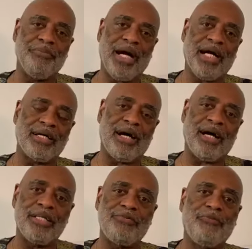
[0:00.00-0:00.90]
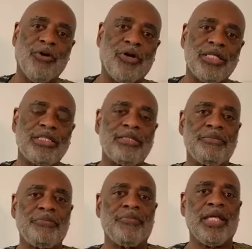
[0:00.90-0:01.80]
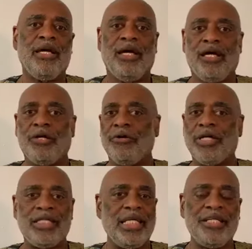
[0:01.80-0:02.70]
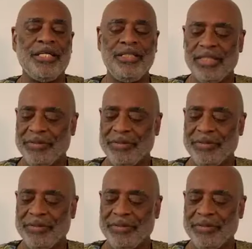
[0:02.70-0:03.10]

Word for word: by God's voice. Hello, Alita.